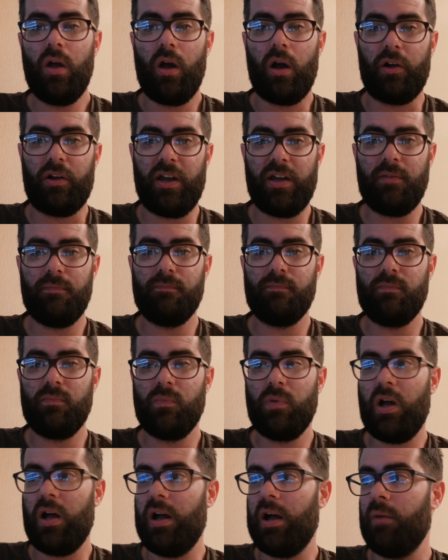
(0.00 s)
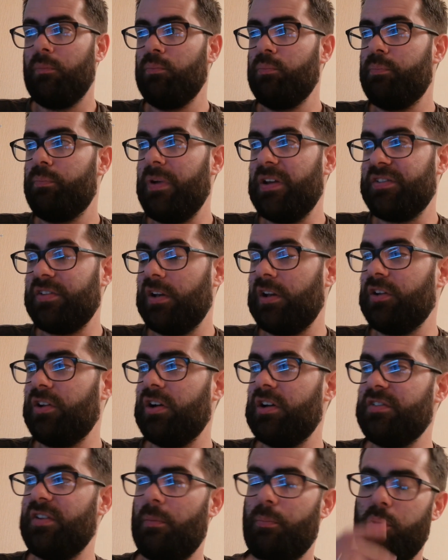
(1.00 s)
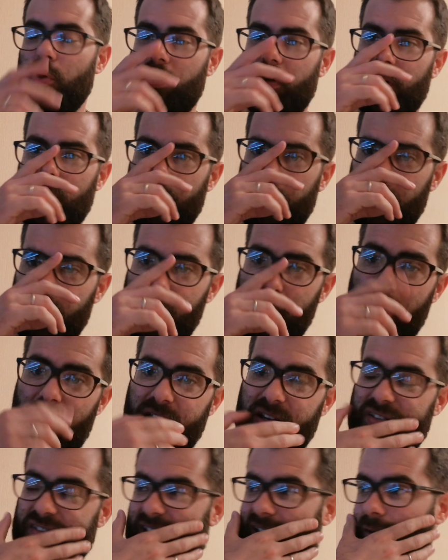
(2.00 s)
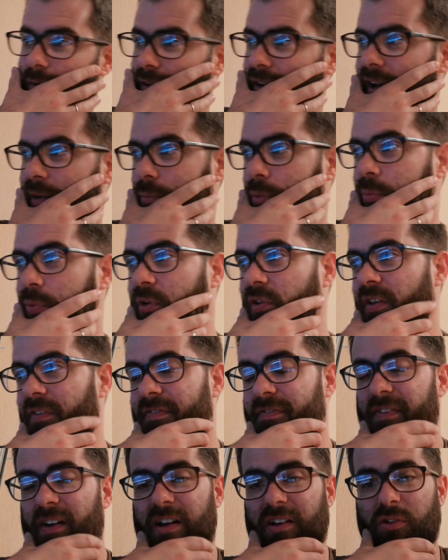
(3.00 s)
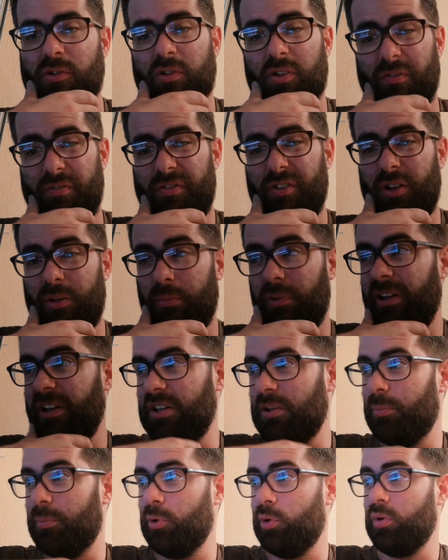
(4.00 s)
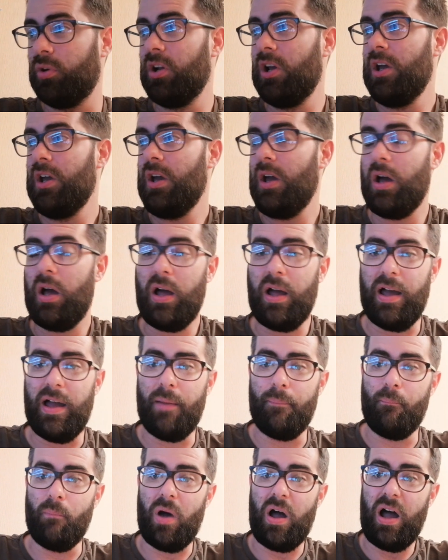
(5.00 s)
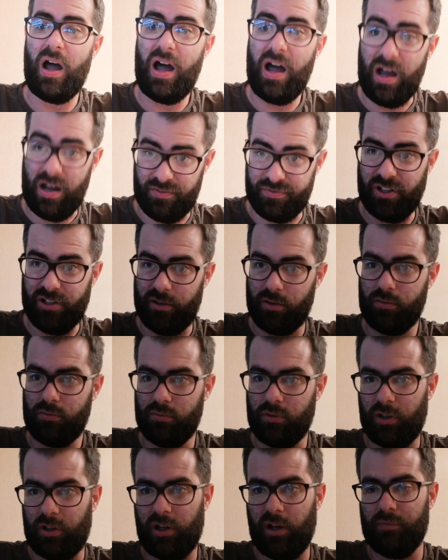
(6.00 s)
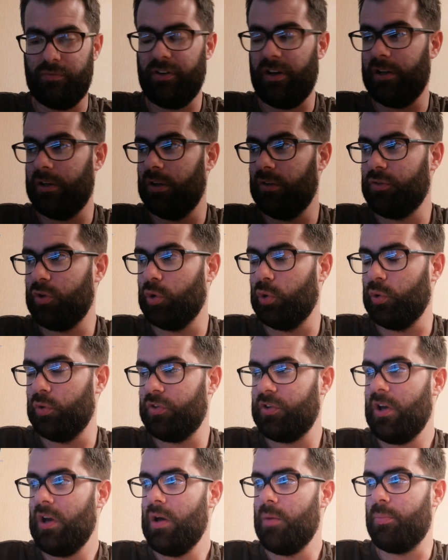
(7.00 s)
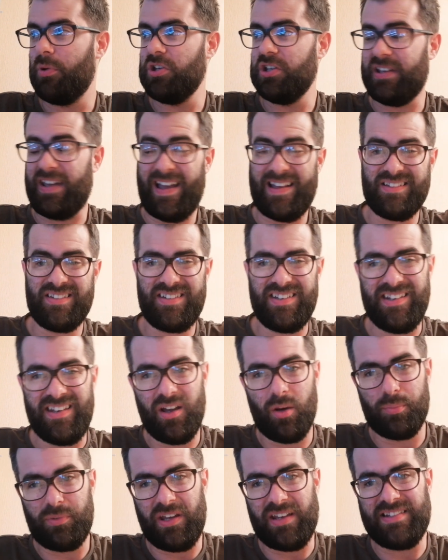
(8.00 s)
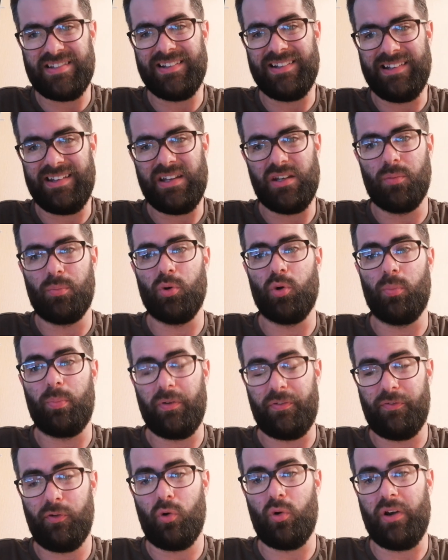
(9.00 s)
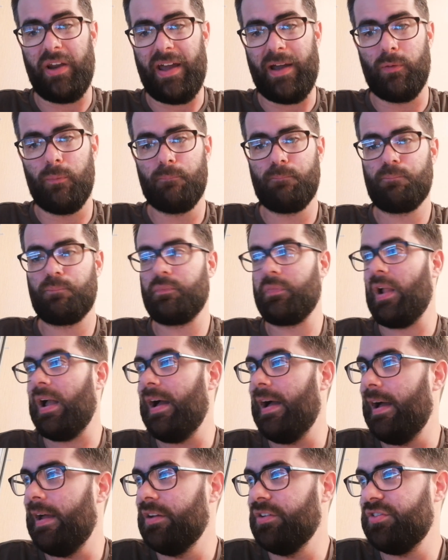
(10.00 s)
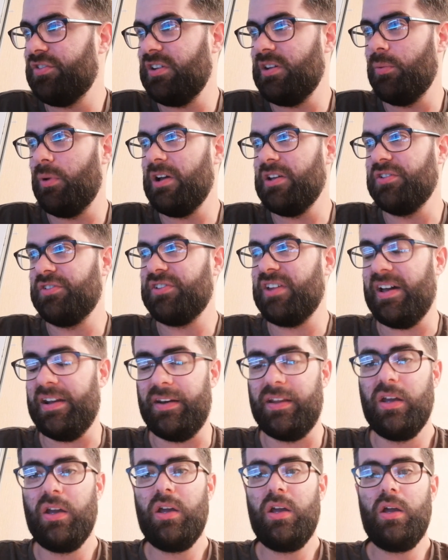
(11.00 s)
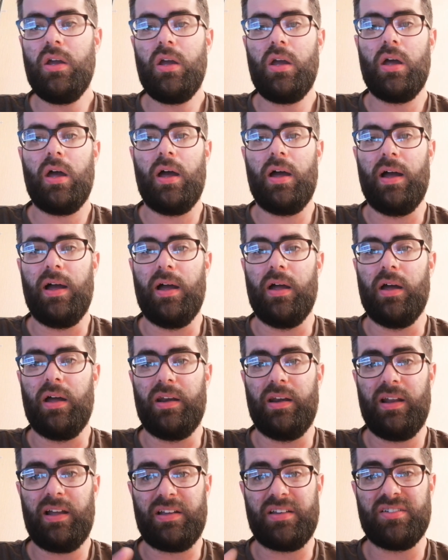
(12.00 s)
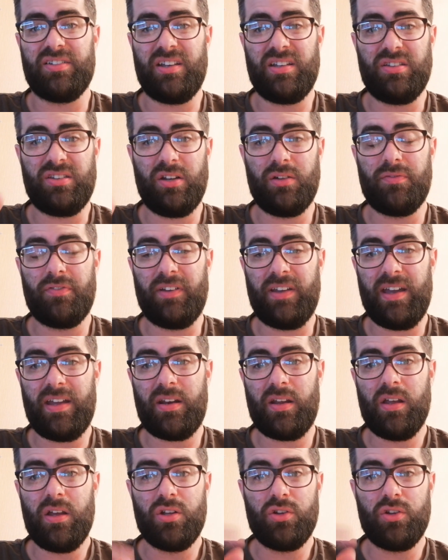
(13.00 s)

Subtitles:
Okay, best of luck, guys. I'll put a couple of reminders out and we'll put the final confirmed leaderboard after the cup final, of course. But you can see the updated leaderboard before now and see where you stand. And like I say, don't forget,